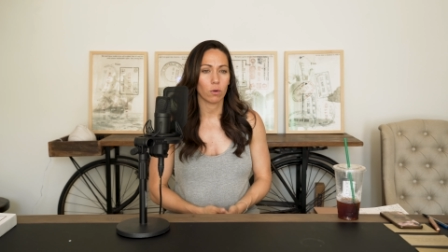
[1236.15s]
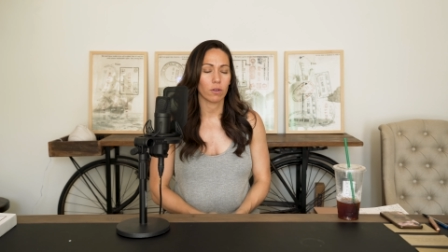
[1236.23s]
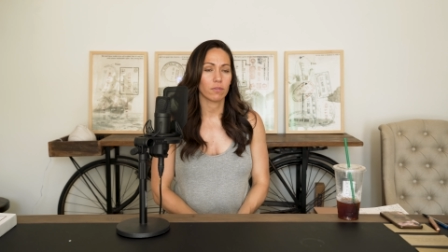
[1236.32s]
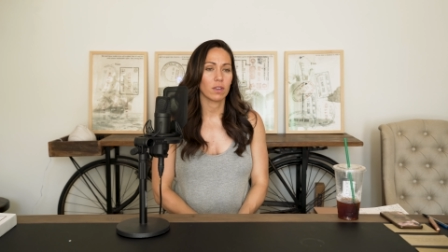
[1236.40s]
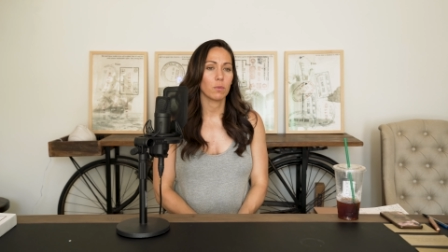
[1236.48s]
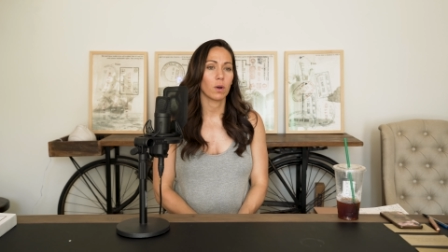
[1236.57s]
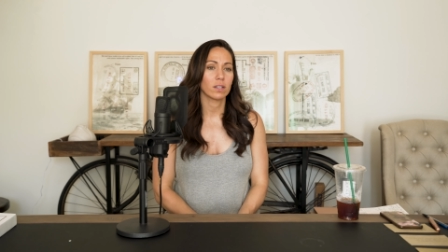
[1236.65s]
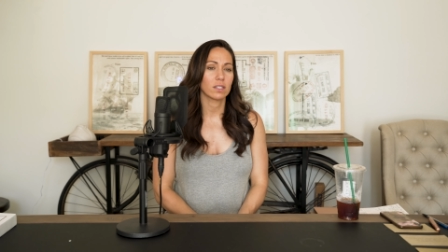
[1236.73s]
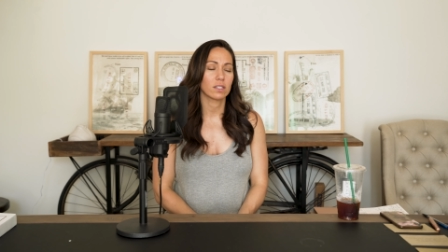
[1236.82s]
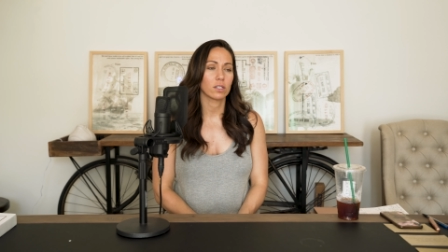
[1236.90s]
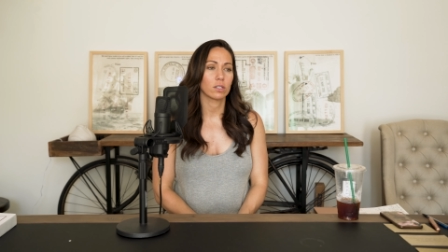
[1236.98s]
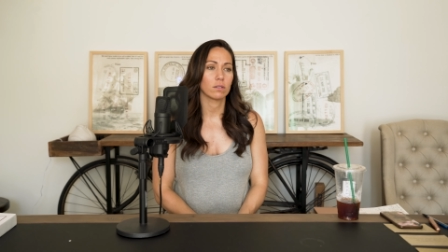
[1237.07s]
or if he
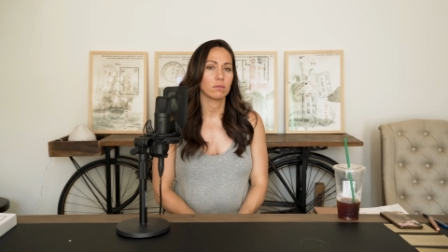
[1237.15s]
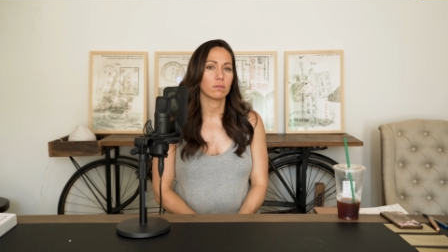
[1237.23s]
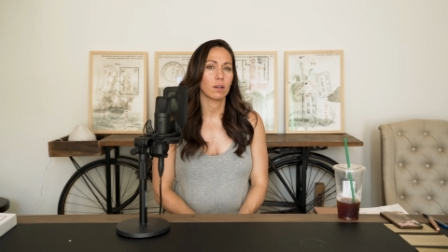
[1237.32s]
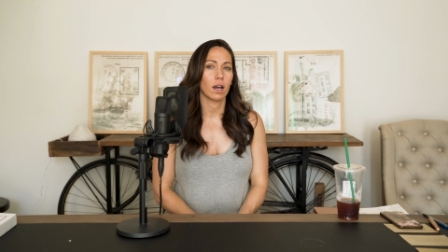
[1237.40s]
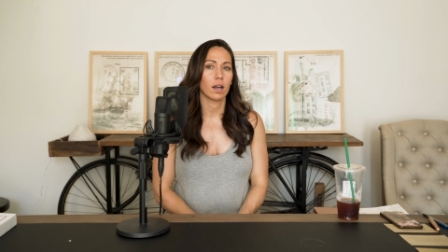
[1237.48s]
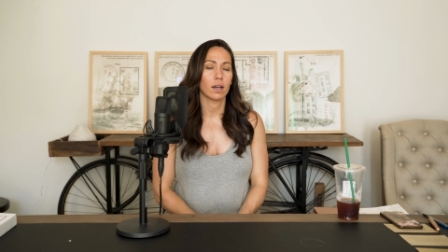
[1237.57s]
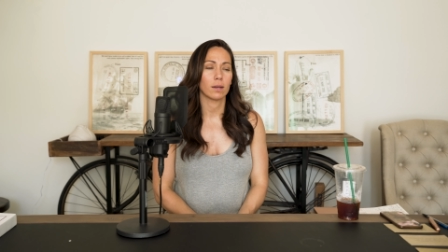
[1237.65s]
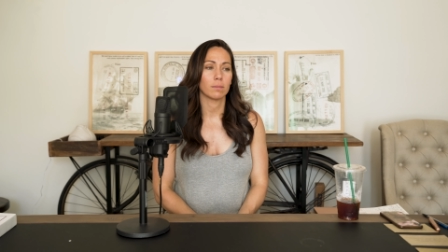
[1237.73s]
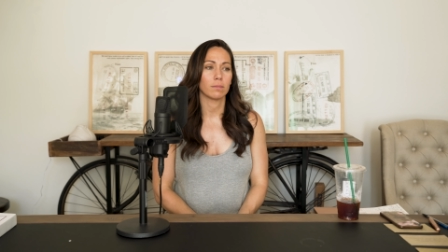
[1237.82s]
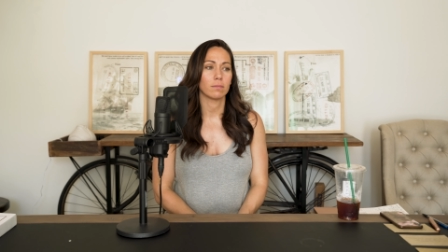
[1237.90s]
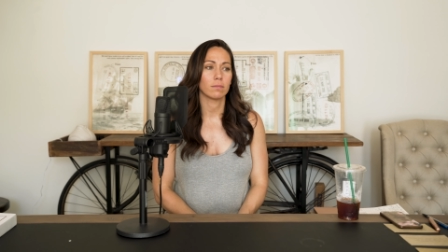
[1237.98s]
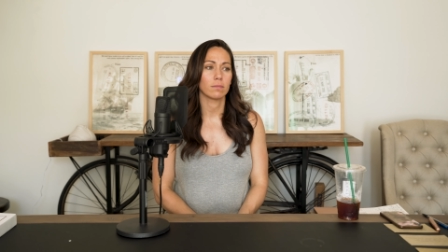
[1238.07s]
wants to
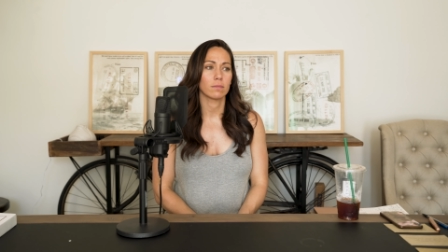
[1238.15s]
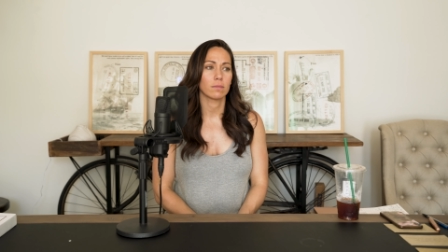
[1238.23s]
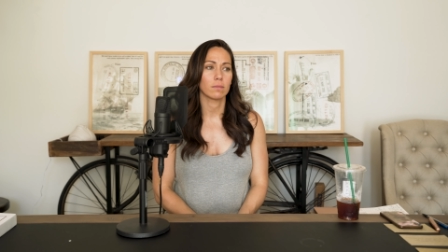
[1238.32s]
um,